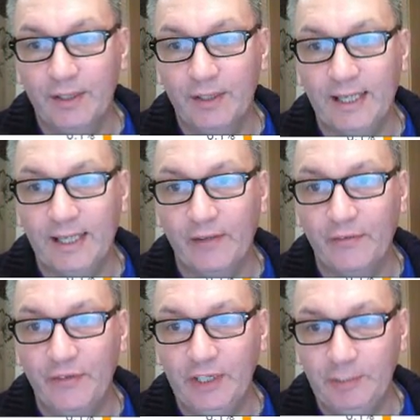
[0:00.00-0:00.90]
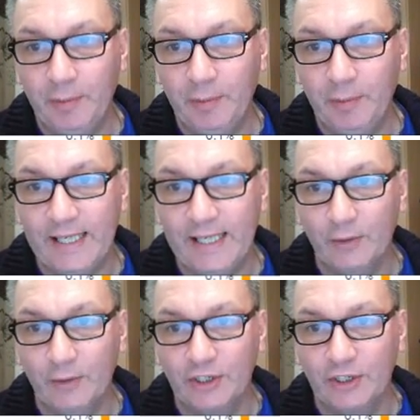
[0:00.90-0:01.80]
Now this part here
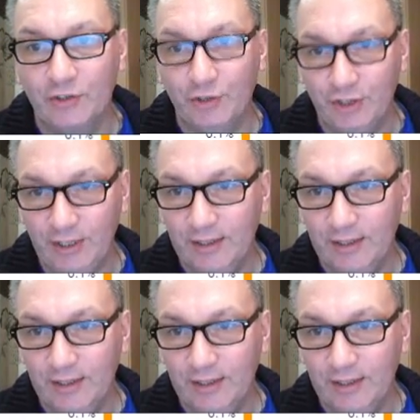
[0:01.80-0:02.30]
looks interesting.